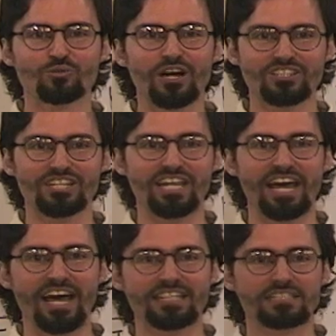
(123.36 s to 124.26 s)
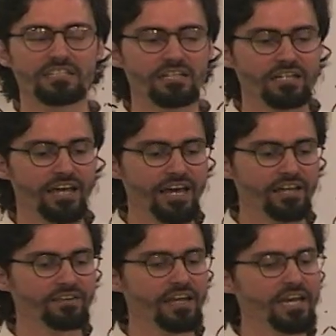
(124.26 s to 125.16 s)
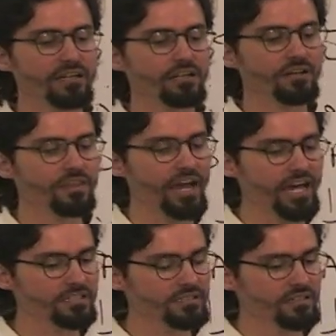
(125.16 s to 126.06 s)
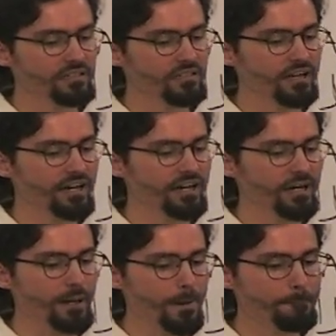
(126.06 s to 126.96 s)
watch a cat. And then that, uh,